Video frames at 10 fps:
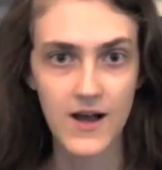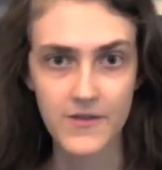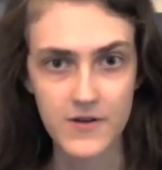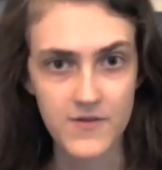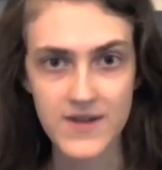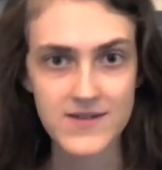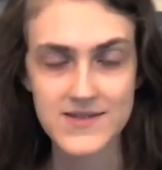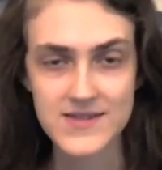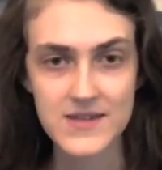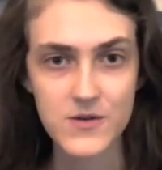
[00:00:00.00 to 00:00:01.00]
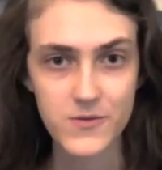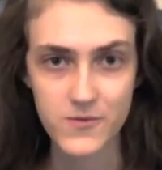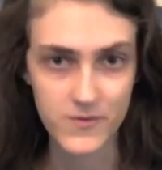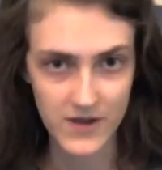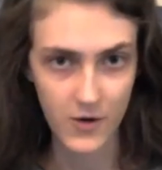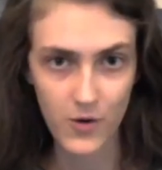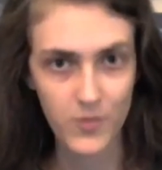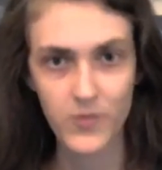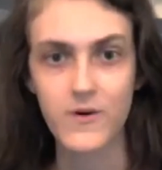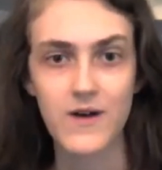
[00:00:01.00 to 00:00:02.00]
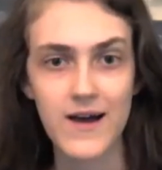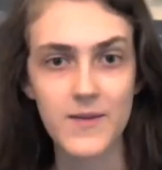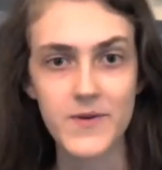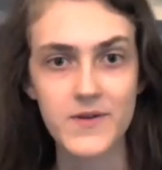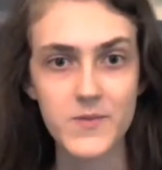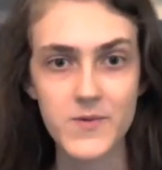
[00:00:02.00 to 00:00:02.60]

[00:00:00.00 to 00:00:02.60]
other events that you like hope will happen.